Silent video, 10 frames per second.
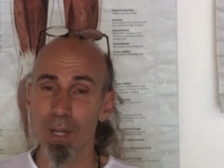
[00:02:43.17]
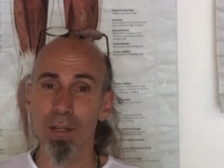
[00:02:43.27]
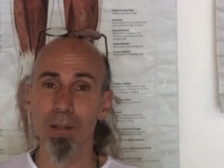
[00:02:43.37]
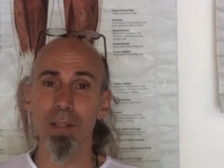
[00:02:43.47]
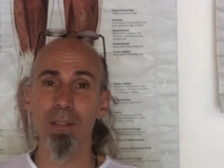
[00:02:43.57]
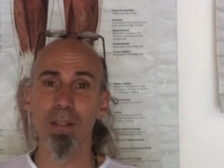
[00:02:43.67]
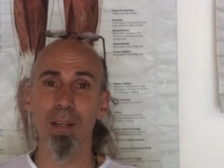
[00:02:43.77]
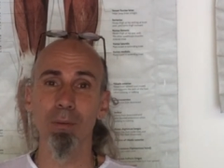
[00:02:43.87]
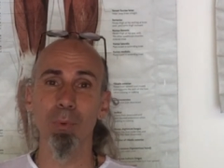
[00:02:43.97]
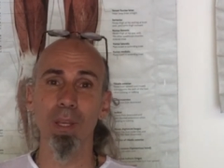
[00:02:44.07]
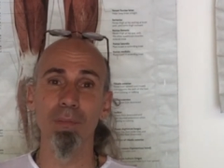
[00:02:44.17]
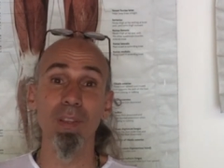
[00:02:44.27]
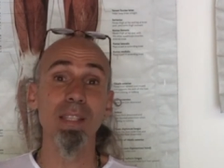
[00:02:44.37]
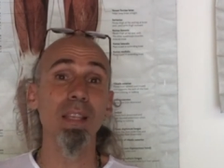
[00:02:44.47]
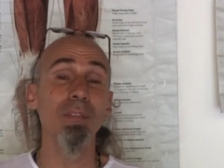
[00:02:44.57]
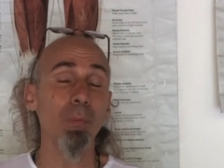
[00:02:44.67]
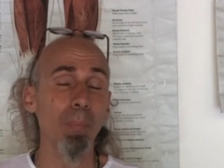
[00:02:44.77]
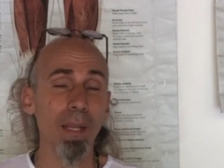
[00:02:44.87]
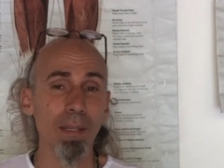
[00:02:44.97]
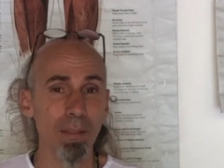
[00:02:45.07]
chakras and we have seven
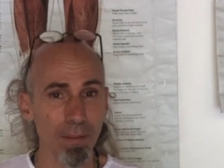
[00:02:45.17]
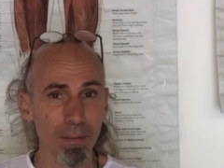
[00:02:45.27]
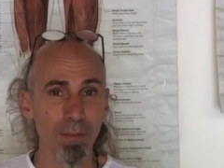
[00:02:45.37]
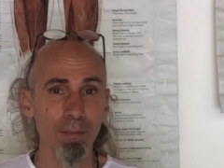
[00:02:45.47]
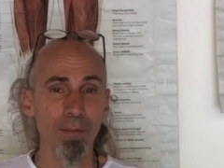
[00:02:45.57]
planets.